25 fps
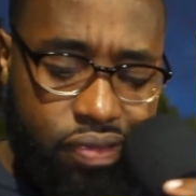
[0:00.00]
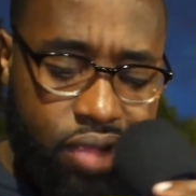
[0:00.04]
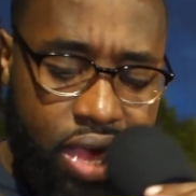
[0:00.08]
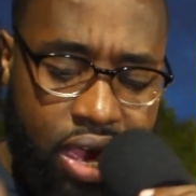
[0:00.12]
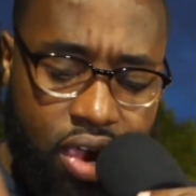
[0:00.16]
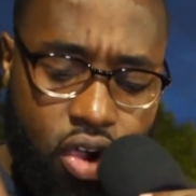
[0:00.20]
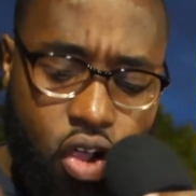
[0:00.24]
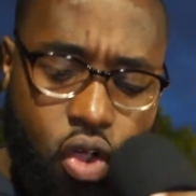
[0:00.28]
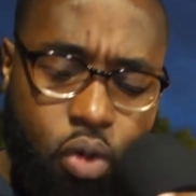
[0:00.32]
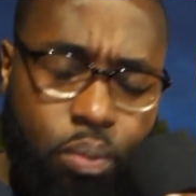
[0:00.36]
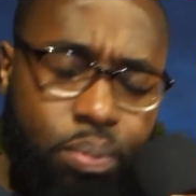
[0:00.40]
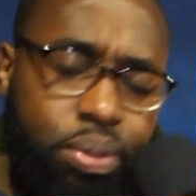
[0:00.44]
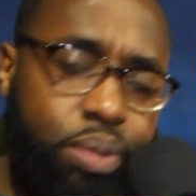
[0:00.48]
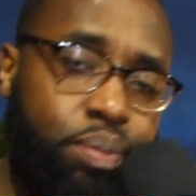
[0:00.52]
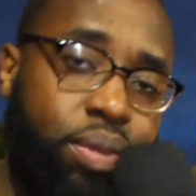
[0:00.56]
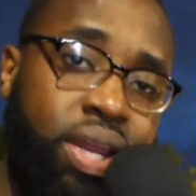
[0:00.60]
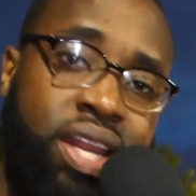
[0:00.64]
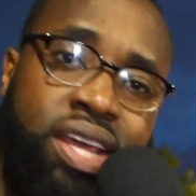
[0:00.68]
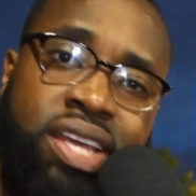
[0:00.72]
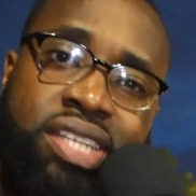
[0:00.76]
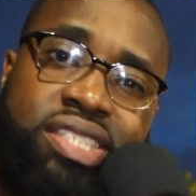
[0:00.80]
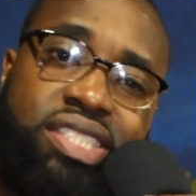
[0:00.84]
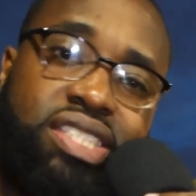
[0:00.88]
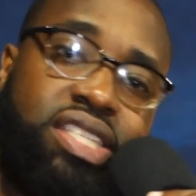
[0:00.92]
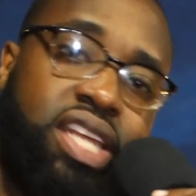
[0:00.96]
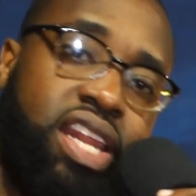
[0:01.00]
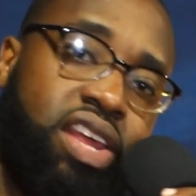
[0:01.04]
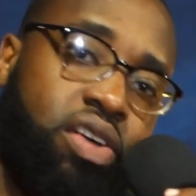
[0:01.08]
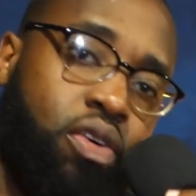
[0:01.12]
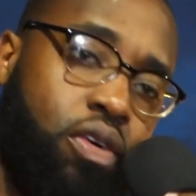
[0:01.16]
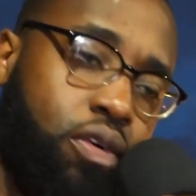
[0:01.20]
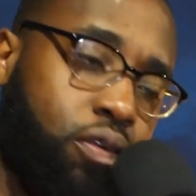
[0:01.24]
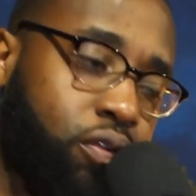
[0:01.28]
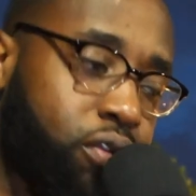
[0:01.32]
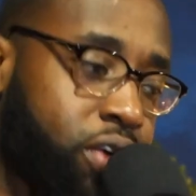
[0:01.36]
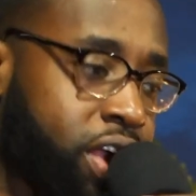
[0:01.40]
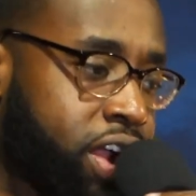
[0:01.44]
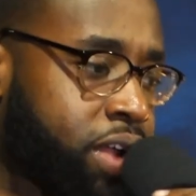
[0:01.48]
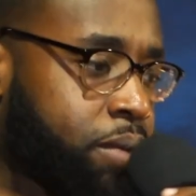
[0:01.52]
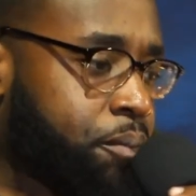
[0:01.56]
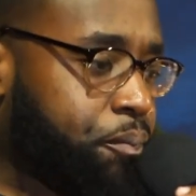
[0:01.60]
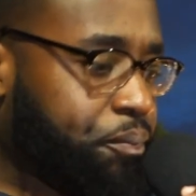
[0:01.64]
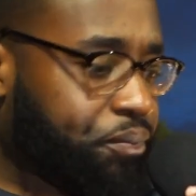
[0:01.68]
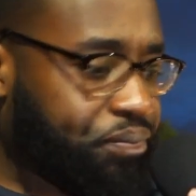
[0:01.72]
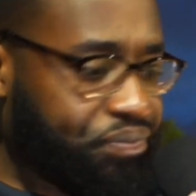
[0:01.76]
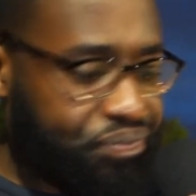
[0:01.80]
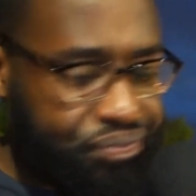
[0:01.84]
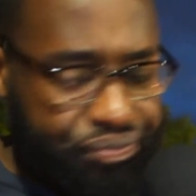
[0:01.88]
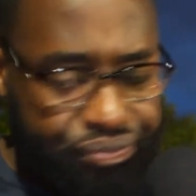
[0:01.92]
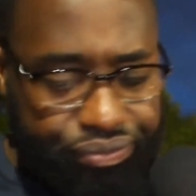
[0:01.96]
That complimented, set it off right.
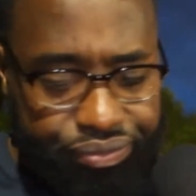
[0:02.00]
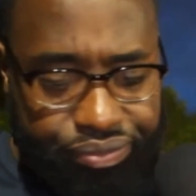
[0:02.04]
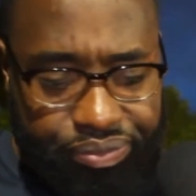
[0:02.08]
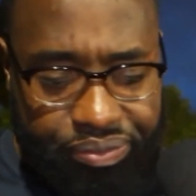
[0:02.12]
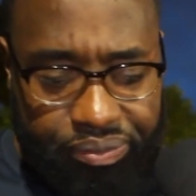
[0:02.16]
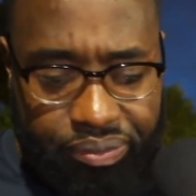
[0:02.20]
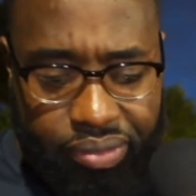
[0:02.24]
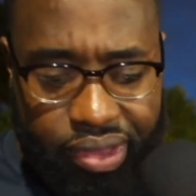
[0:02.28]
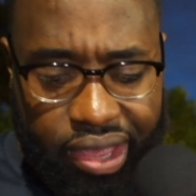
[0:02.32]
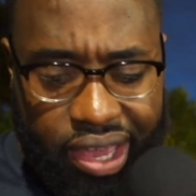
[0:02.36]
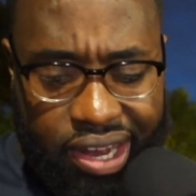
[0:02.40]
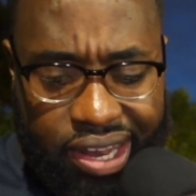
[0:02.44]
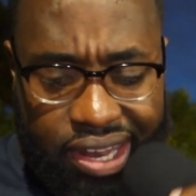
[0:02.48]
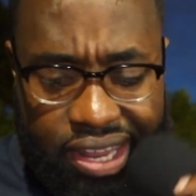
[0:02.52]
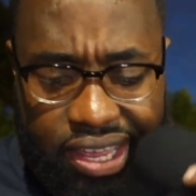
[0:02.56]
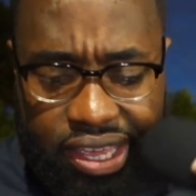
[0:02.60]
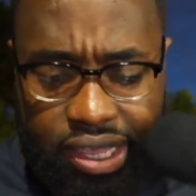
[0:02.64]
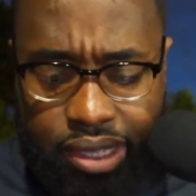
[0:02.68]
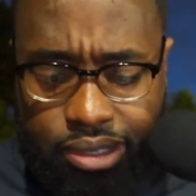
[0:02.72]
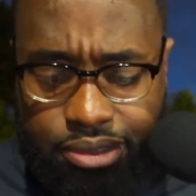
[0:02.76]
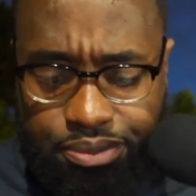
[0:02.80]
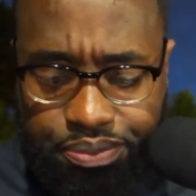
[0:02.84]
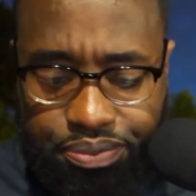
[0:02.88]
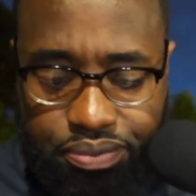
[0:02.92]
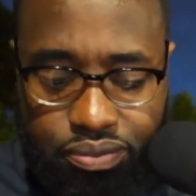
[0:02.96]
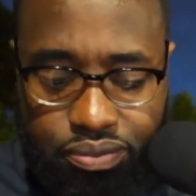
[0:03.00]
Like,